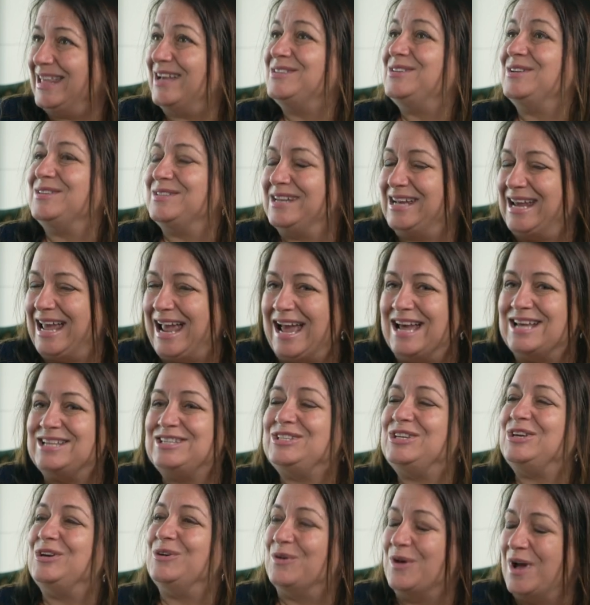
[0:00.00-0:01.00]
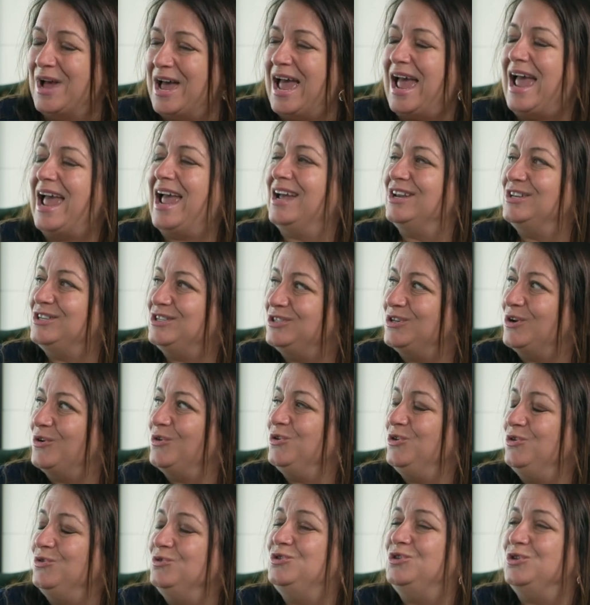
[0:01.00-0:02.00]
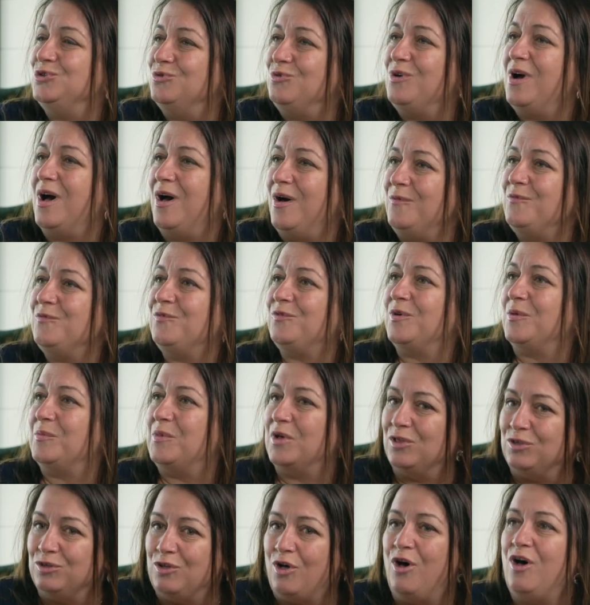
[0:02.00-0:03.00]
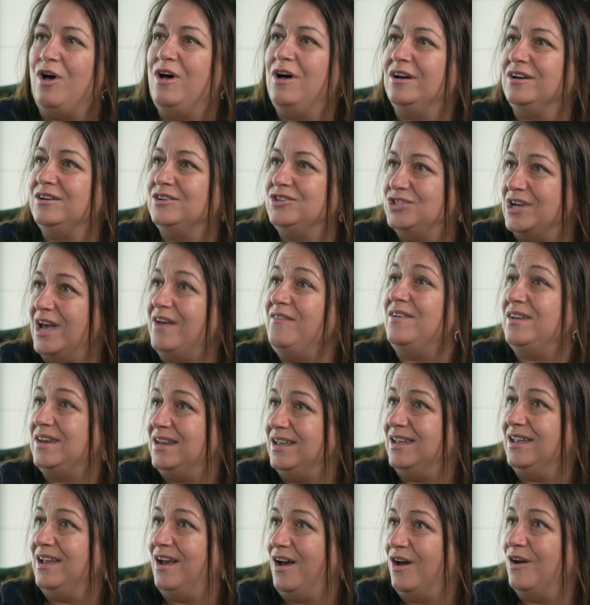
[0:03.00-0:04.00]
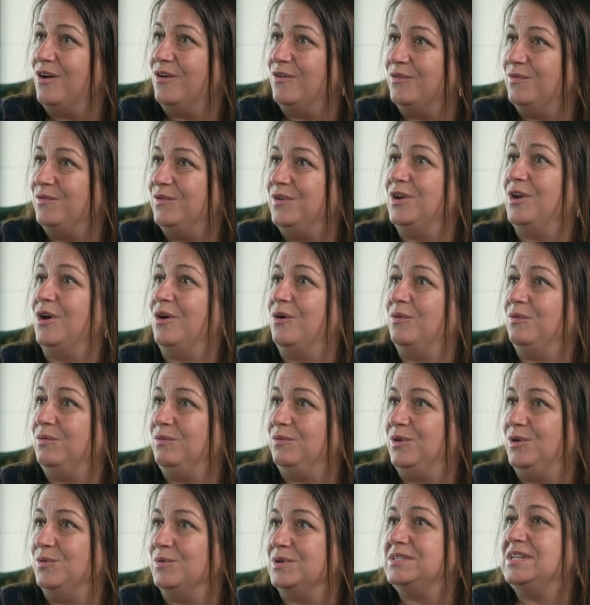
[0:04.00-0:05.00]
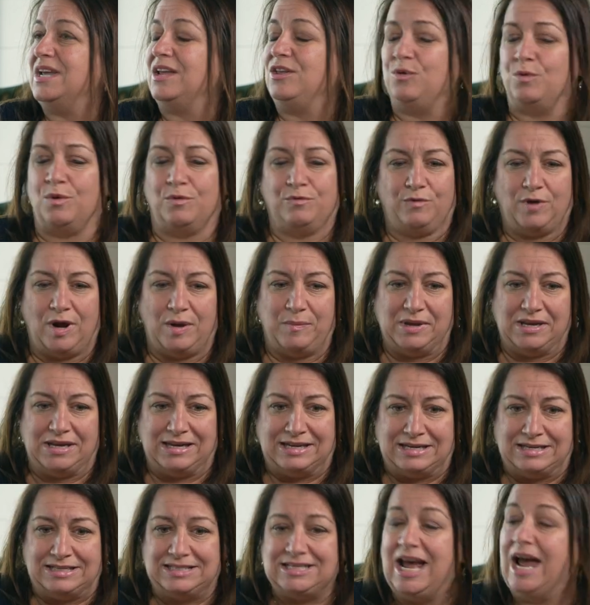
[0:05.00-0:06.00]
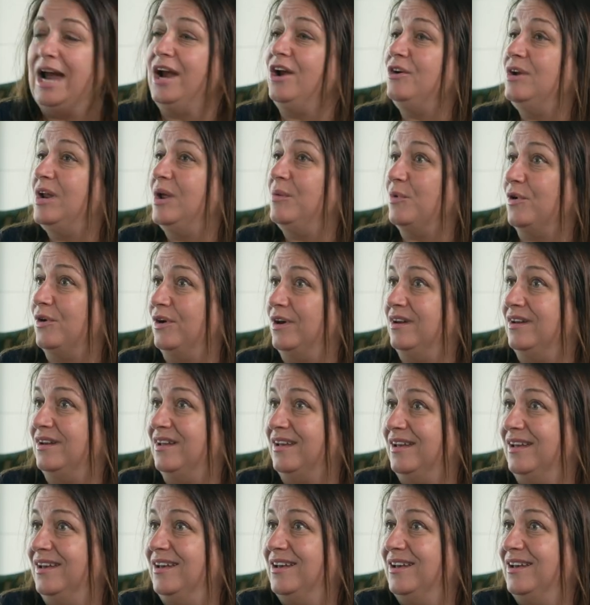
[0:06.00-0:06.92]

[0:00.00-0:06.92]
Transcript: That's what I was going to ask you. And so you do come from a longevity of, you know, you were saying you were framing an entire neighborhood.